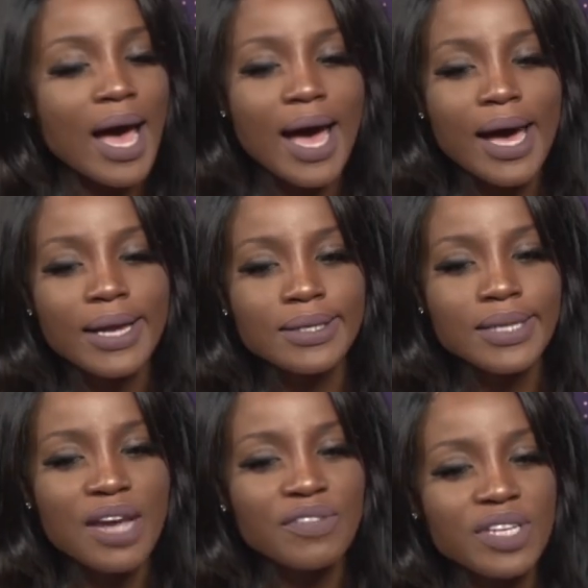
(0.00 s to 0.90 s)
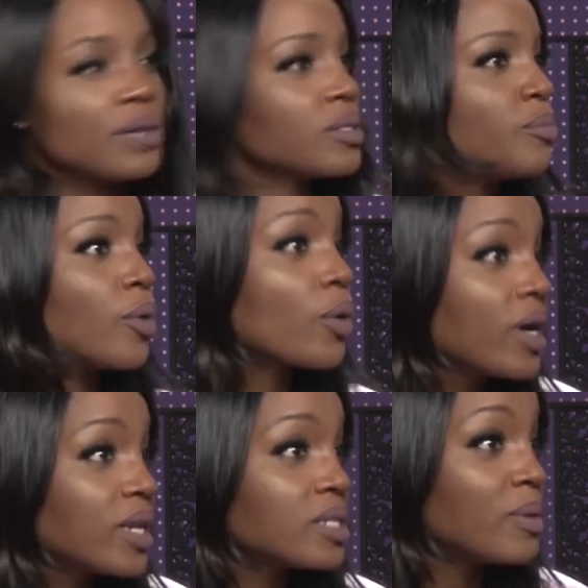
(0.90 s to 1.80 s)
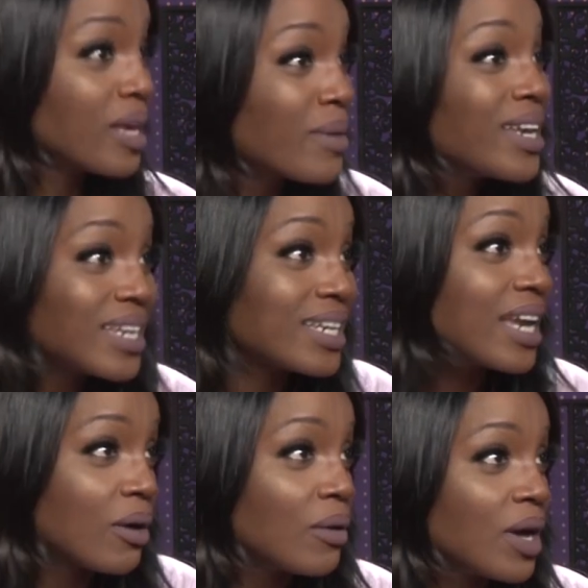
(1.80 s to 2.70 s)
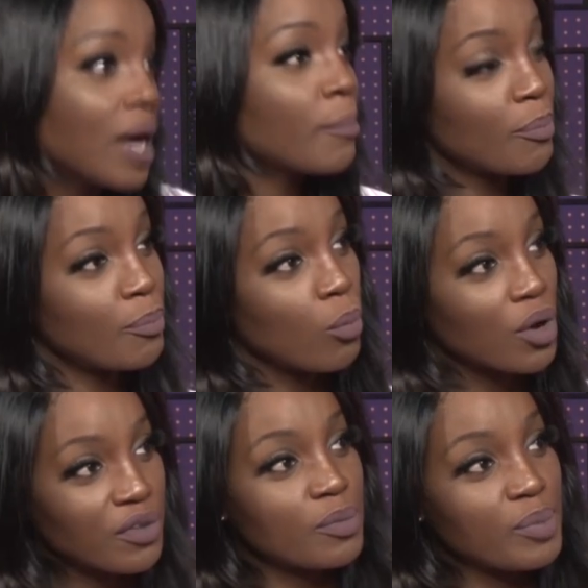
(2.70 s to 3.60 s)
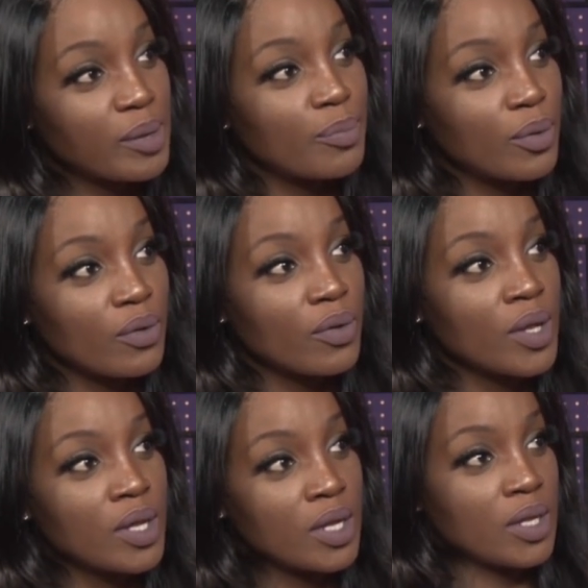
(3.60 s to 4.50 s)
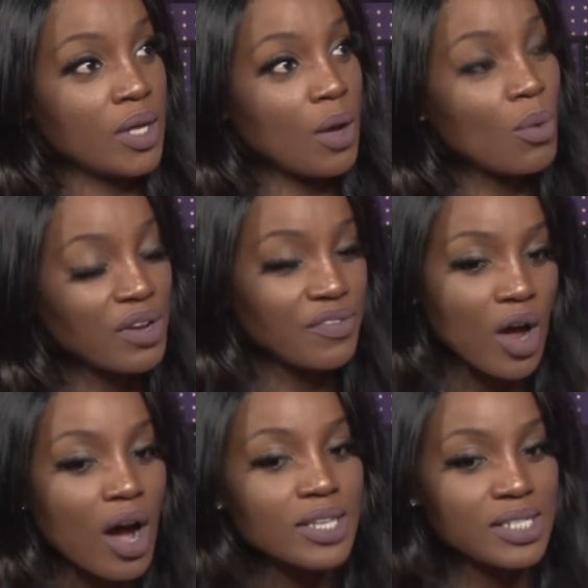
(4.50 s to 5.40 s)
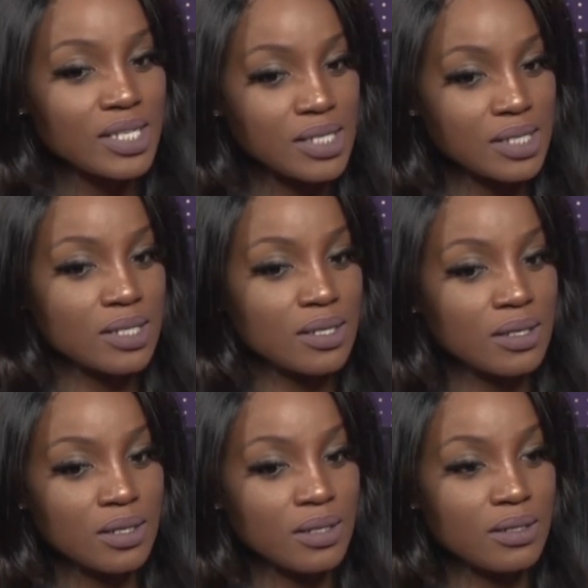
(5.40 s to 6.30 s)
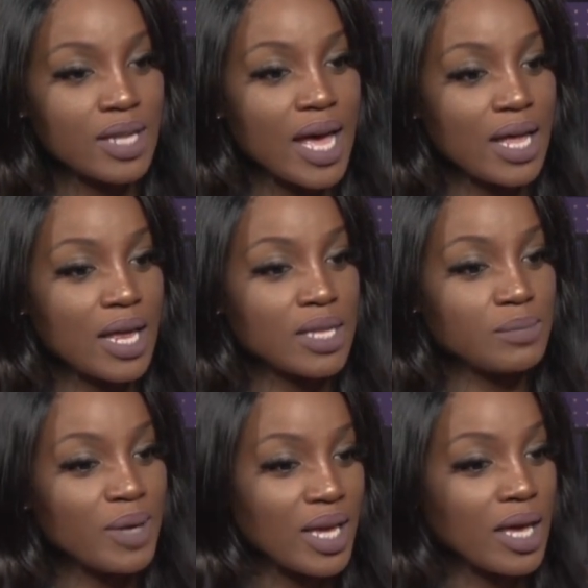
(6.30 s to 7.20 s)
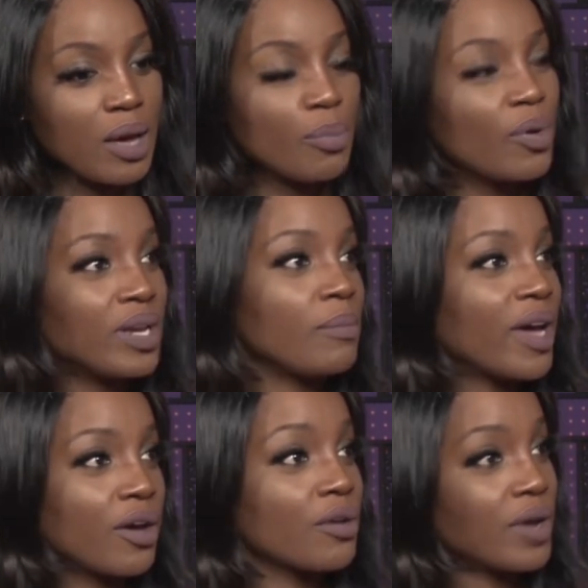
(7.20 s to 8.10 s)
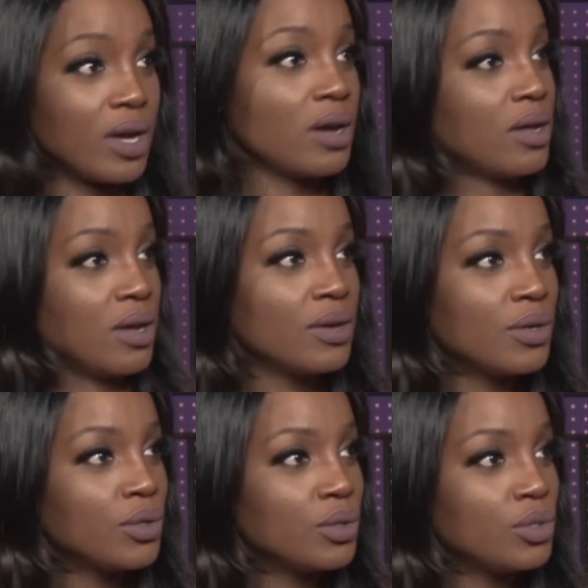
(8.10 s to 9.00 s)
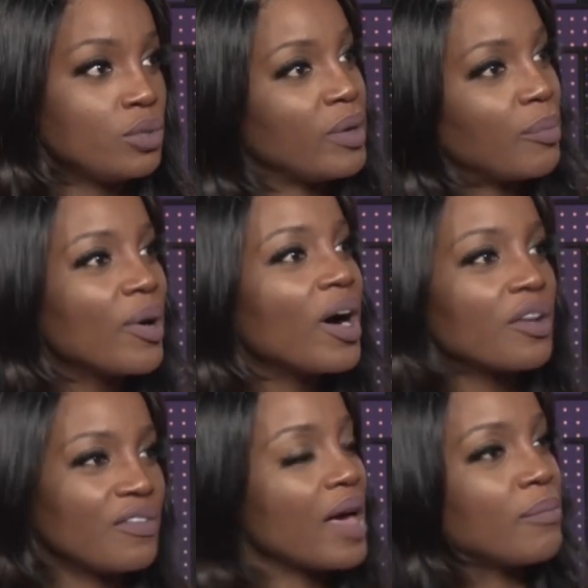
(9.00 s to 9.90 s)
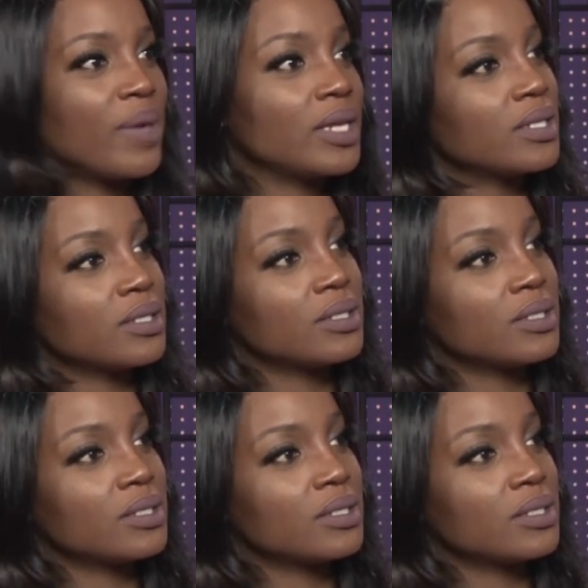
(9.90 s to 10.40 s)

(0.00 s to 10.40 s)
And everything that was broken is being mended now. And I'm one of the people, one of the artists that is making it a point in my career to be a part of that mend.